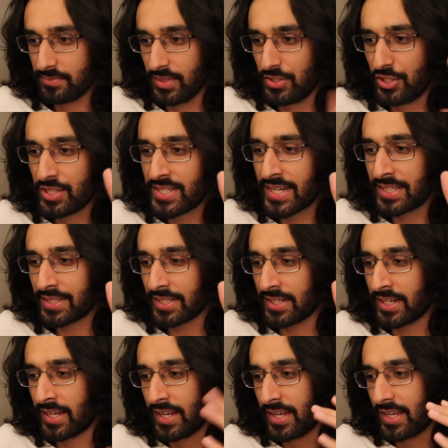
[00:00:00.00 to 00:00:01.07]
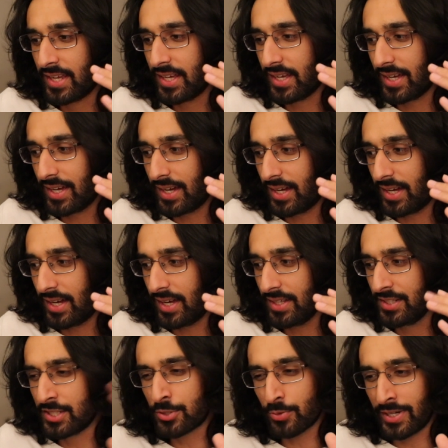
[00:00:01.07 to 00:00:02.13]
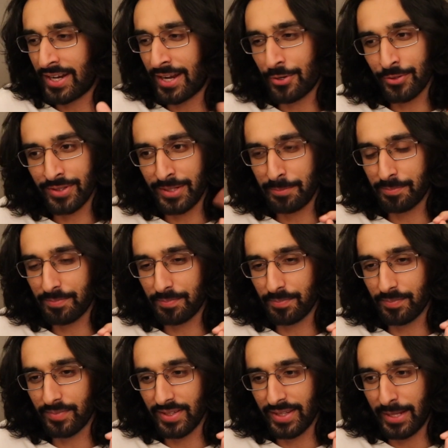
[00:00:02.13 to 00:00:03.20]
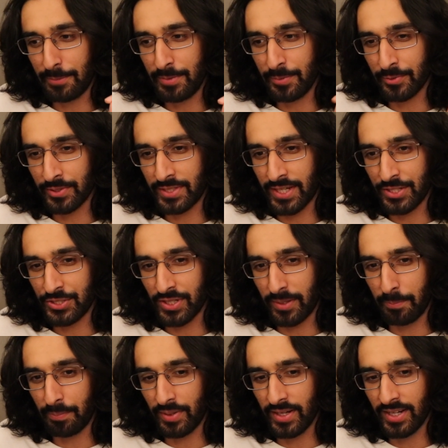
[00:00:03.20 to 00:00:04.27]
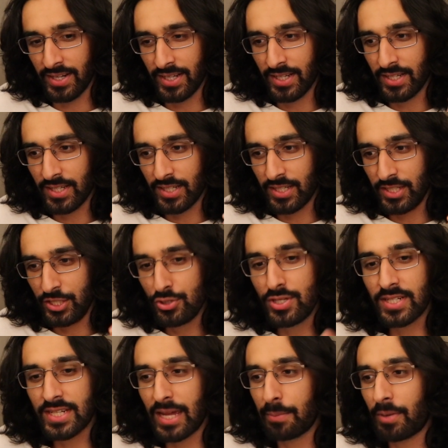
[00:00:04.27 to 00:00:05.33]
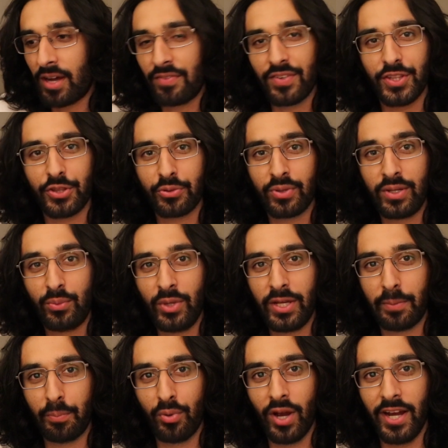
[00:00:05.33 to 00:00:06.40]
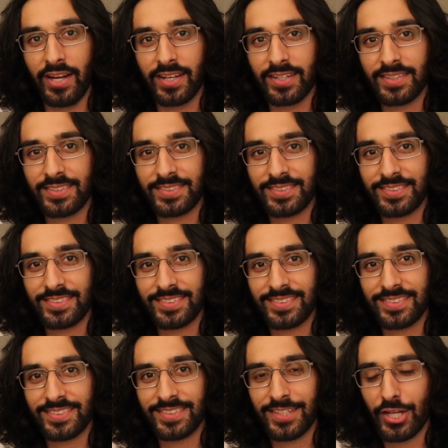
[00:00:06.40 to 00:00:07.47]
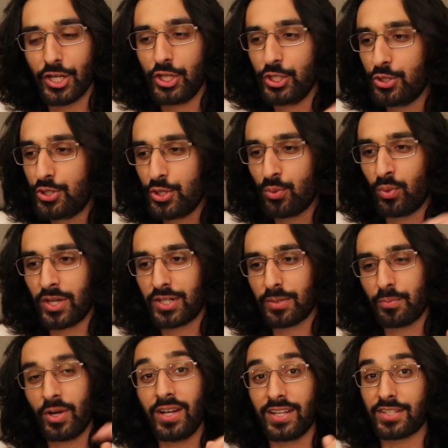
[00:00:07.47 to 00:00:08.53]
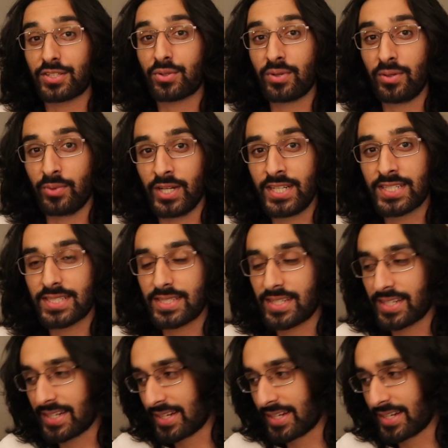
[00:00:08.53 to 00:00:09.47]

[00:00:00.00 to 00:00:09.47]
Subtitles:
The second thing, this one I don't think a lot of people touch on, but you just came off a 3-week break. You do winter break, it's 3 weeks.